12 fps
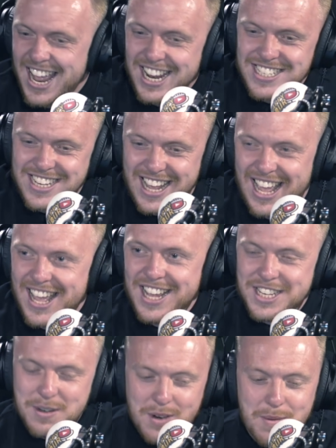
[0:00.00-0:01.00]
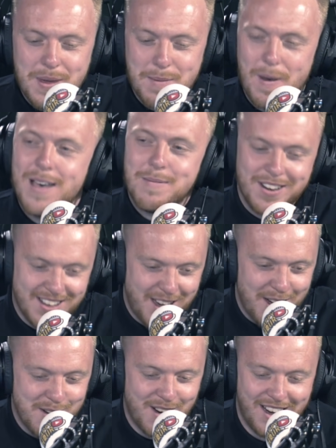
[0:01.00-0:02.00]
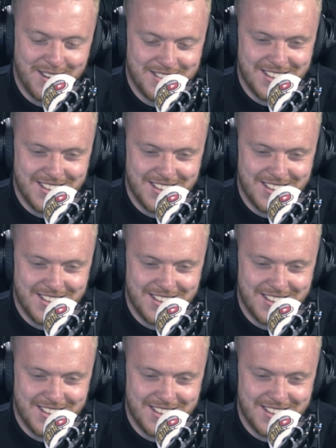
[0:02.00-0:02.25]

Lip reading: Do you want to be a permanent co-host